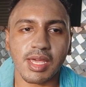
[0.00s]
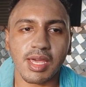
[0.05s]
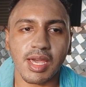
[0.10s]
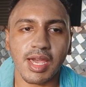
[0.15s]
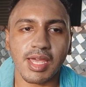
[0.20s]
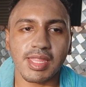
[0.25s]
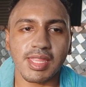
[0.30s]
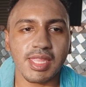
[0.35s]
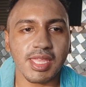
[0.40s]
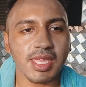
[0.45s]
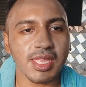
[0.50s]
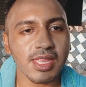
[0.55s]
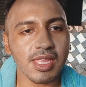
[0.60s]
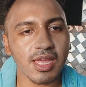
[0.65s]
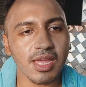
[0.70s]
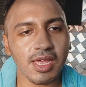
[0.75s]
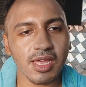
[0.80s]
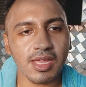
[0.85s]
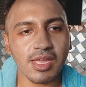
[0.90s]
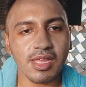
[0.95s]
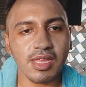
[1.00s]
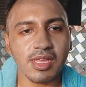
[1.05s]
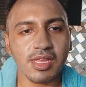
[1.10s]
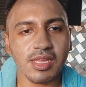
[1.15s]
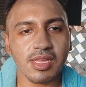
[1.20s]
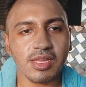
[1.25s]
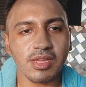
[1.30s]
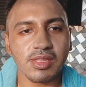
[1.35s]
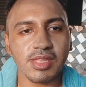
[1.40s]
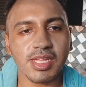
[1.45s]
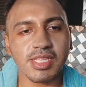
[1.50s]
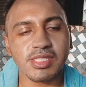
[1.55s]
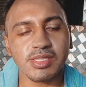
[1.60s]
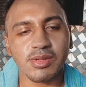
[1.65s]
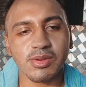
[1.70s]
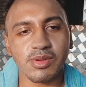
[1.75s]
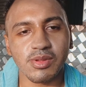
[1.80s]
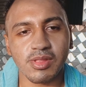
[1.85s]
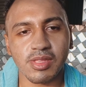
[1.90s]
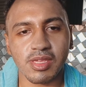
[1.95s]
kanina,
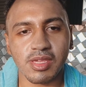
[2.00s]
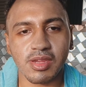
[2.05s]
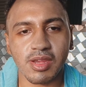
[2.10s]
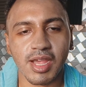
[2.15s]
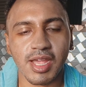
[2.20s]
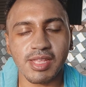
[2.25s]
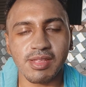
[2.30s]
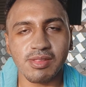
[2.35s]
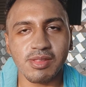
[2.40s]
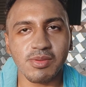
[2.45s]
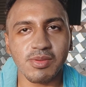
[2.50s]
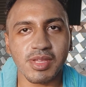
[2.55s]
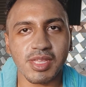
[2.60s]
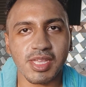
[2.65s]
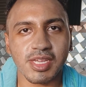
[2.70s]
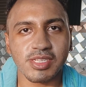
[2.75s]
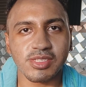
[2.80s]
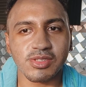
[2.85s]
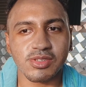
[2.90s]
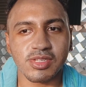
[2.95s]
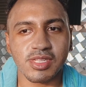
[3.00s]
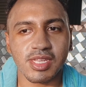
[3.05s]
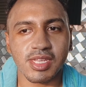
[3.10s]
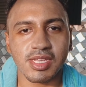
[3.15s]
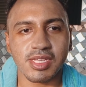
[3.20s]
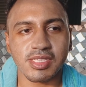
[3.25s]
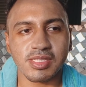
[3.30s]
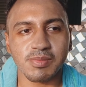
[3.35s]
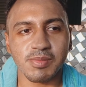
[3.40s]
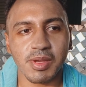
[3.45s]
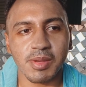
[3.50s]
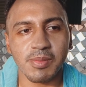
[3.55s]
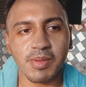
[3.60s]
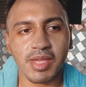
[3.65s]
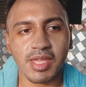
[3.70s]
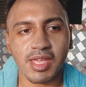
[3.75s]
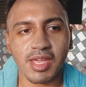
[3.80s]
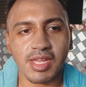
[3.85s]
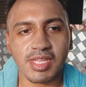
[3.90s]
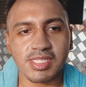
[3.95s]
that's earlier. I don't know what yesterday is.
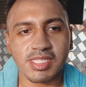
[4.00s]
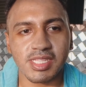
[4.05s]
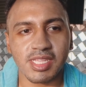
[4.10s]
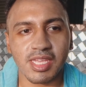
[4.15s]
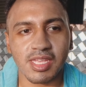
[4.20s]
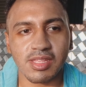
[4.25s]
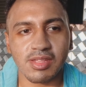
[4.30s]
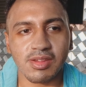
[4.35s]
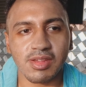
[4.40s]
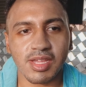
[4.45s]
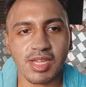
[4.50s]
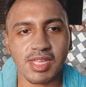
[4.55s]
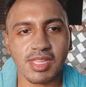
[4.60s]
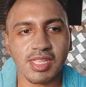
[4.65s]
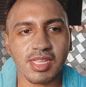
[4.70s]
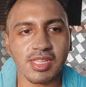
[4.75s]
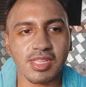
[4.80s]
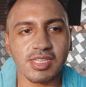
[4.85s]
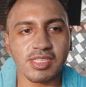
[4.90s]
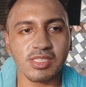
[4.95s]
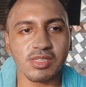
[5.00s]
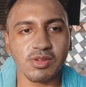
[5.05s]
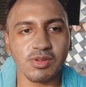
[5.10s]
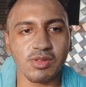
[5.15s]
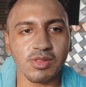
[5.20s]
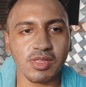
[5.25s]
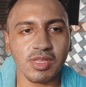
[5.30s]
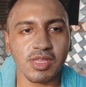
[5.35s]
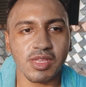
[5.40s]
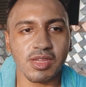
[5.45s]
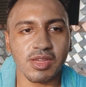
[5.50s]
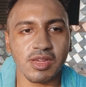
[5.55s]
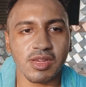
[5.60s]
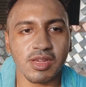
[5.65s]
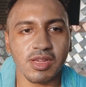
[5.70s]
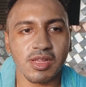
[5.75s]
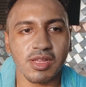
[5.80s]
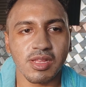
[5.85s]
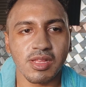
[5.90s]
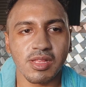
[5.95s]
Mamaya's later, kanina's
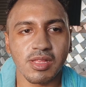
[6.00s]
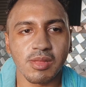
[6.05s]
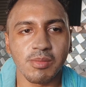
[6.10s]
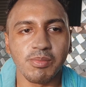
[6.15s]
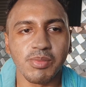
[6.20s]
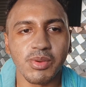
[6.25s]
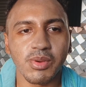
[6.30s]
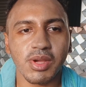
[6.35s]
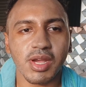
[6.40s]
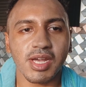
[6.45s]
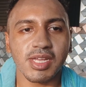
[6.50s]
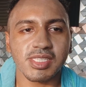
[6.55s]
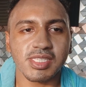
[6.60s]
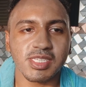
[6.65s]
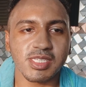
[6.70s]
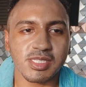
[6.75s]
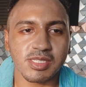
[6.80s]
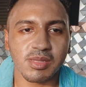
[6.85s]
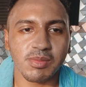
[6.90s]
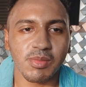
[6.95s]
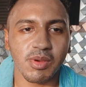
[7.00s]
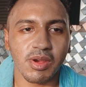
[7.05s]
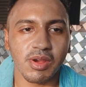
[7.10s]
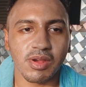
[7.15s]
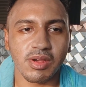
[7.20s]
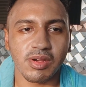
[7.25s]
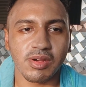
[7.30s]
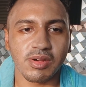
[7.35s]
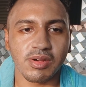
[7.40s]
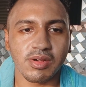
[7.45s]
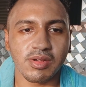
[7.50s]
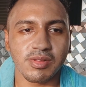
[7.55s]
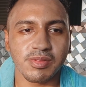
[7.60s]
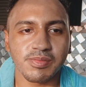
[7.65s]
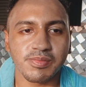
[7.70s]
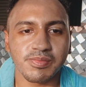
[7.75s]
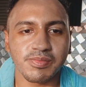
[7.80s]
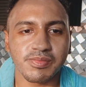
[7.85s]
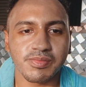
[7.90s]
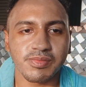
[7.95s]
earlier, bukas is tomorrow.
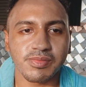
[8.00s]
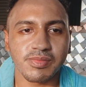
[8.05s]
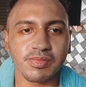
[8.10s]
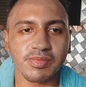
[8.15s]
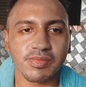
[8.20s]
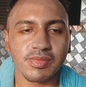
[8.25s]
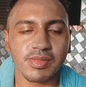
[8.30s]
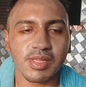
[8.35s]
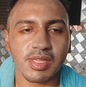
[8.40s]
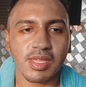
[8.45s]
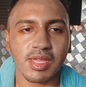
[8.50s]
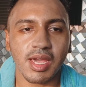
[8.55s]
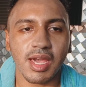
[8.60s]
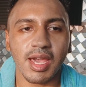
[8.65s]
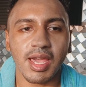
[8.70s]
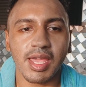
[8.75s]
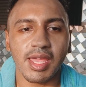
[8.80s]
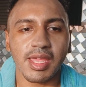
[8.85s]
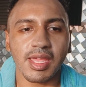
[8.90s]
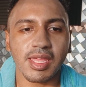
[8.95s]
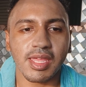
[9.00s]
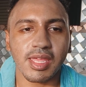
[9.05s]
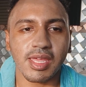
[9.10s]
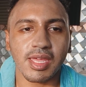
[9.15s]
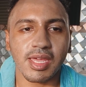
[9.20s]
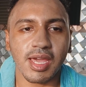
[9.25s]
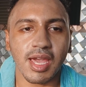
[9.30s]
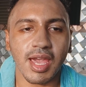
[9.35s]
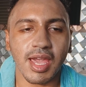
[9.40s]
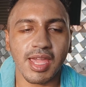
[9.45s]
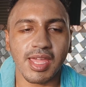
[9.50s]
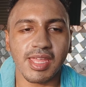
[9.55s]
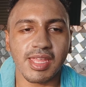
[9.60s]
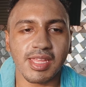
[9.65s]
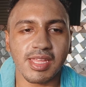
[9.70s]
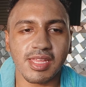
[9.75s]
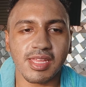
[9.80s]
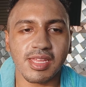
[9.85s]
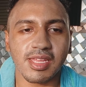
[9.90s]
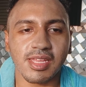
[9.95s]

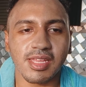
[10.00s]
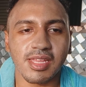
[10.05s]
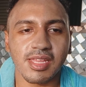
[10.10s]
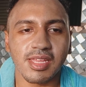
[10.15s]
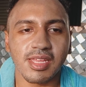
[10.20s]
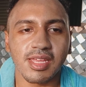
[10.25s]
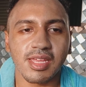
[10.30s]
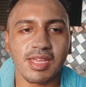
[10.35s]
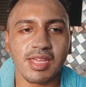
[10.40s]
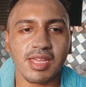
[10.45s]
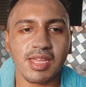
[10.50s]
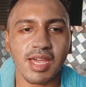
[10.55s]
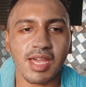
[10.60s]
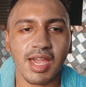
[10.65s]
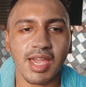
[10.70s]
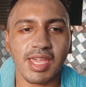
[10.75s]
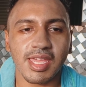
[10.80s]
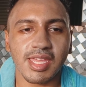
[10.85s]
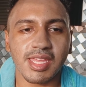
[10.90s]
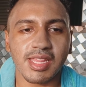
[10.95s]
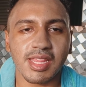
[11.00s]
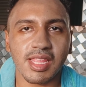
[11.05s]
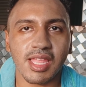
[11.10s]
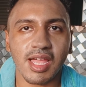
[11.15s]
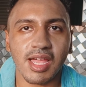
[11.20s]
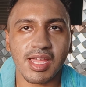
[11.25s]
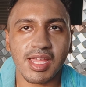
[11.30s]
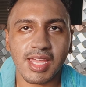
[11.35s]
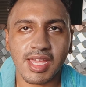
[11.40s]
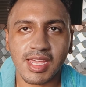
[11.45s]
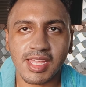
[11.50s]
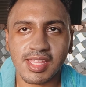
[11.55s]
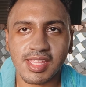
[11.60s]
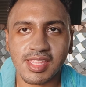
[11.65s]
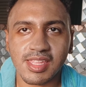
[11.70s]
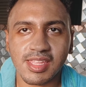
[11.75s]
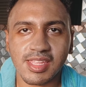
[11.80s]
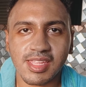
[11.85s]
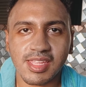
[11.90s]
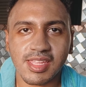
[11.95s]
Kailagan?
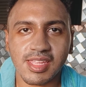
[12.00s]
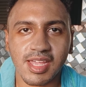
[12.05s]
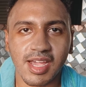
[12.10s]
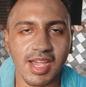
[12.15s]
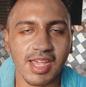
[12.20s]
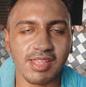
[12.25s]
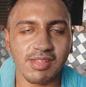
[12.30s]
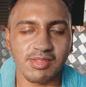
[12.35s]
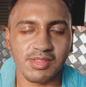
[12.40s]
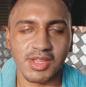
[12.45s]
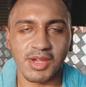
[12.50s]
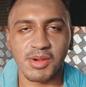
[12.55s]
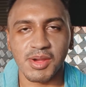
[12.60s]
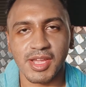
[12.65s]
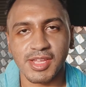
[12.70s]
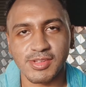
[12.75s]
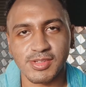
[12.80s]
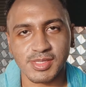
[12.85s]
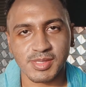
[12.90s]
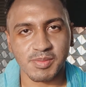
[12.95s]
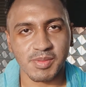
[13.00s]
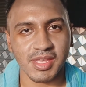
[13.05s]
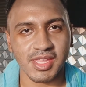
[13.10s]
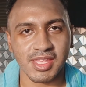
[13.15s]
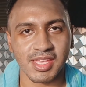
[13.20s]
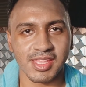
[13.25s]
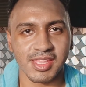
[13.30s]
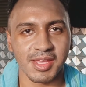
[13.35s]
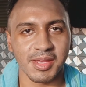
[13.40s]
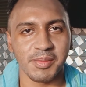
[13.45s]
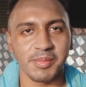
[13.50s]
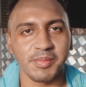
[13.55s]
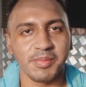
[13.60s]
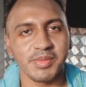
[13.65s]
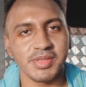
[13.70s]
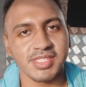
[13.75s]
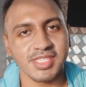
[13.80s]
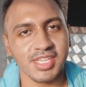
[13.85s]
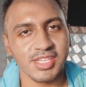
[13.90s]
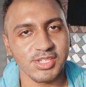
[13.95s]
I don't know. I just made that up.
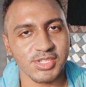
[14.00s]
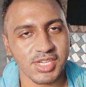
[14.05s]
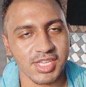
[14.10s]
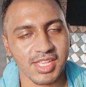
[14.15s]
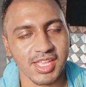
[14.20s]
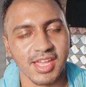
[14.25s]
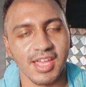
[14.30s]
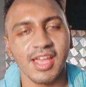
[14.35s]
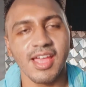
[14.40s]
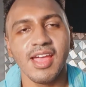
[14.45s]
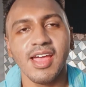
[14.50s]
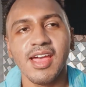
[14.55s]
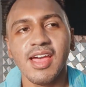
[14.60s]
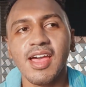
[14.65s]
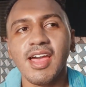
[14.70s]
Pasensya na.